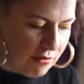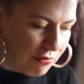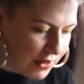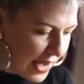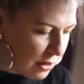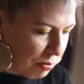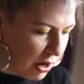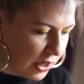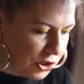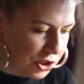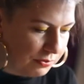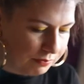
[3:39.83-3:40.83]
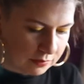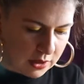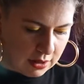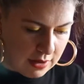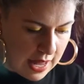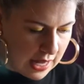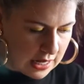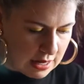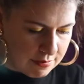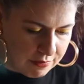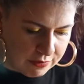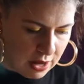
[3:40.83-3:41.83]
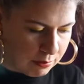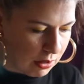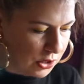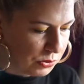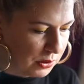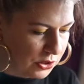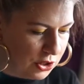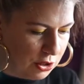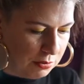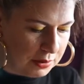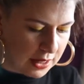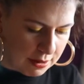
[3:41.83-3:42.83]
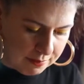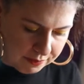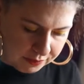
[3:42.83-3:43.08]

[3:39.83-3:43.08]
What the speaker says: flat brush. Any flat brush will do, but